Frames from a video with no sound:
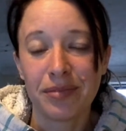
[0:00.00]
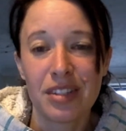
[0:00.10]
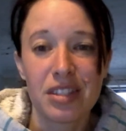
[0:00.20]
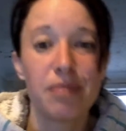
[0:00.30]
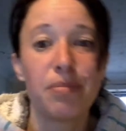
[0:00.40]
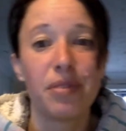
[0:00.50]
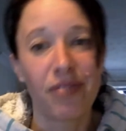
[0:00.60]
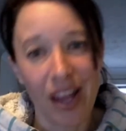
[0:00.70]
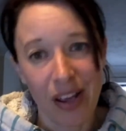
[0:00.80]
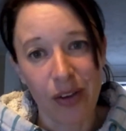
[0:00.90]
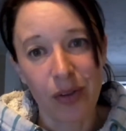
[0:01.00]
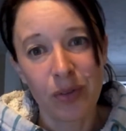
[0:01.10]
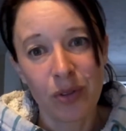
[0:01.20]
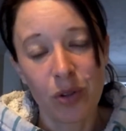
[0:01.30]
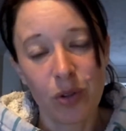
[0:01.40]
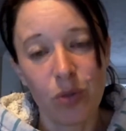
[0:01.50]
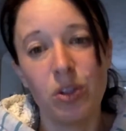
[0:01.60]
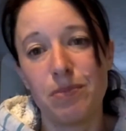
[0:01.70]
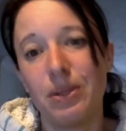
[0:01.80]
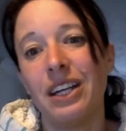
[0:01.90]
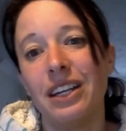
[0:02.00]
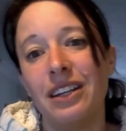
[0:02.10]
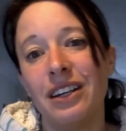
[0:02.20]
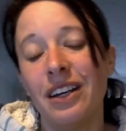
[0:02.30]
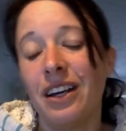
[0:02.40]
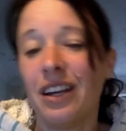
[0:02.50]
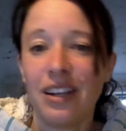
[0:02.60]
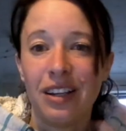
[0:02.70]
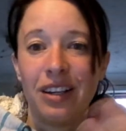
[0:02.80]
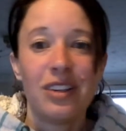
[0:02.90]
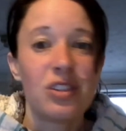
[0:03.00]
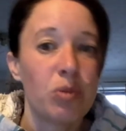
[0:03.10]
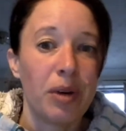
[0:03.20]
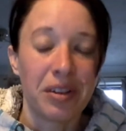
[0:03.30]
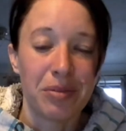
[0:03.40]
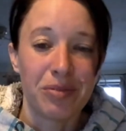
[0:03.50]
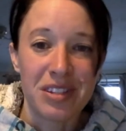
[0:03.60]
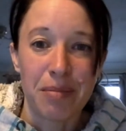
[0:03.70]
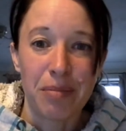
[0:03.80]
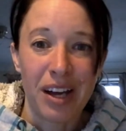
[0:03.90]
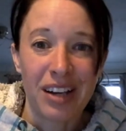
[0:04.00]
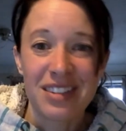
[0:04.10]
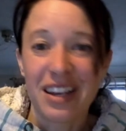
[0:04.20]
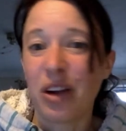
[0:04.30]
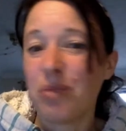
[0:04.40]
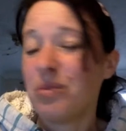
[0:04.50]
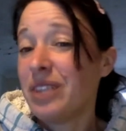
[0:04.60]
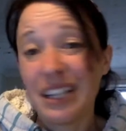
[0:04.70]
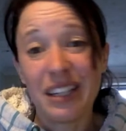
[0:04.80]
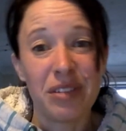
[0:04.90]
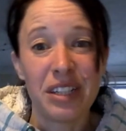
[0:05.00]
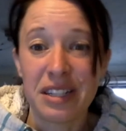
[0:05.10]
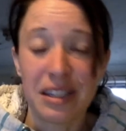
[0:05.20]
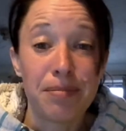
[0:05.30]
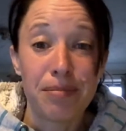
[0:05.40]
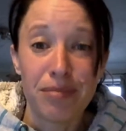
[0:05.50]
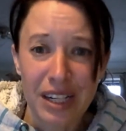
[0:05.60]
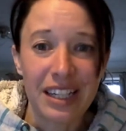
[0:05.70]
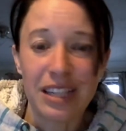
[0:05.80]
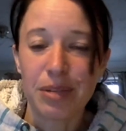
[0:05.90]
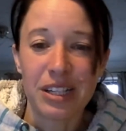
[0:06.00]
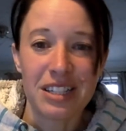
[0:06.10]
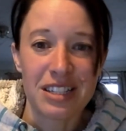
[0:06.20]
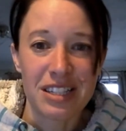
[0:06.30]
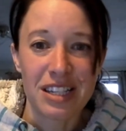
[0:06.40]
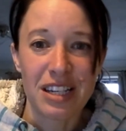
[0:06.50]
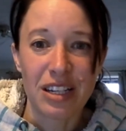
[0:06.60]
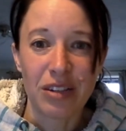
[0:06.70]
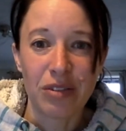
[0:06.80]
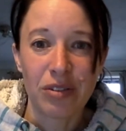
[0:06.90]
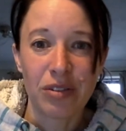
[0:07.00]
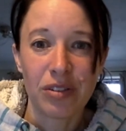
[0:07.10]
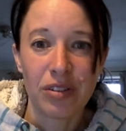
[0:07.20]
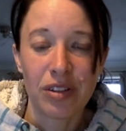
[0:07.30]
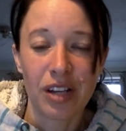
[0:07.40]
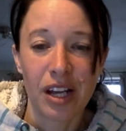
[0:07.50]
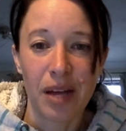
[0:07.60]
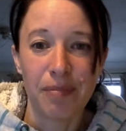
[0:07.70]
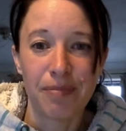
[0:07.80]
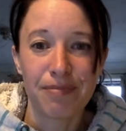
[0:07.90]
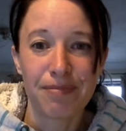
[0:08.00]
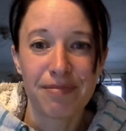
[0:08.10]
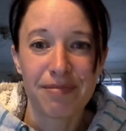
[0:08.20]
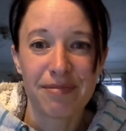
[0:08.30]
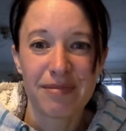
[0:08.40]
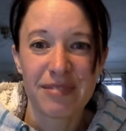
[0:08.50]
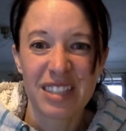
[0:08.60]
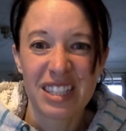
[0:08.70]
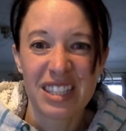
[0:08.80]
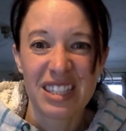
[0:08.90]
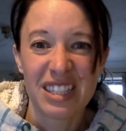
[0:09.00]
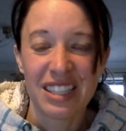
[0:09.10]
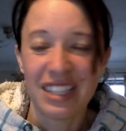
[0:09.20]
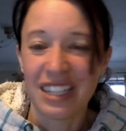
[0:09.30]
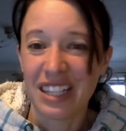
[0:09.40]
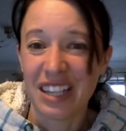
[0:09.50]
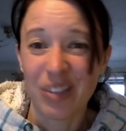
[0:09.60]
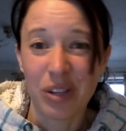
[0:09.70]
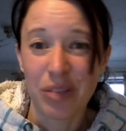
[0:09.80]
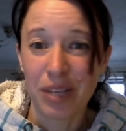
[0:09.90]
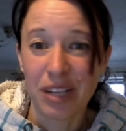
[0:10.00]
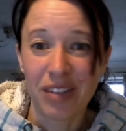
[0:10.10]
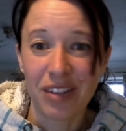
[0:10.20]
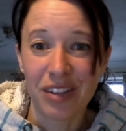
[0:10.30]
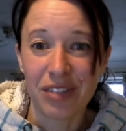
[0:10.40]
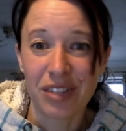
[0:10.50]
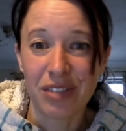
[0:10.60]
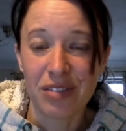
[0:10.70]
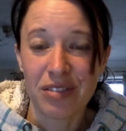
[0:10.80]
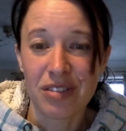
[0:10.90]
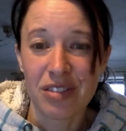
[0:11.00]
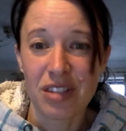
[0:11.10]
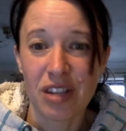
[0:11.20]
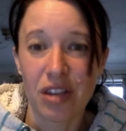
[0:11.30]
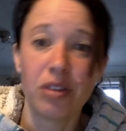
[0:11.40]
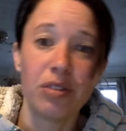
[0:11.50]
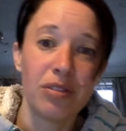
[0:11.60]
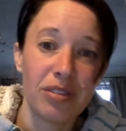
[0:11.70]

Sympatheo would be to welcome the son back, say, I'm really, really, really pleased to see you. Yeah, you haven't got any money though, have you? So,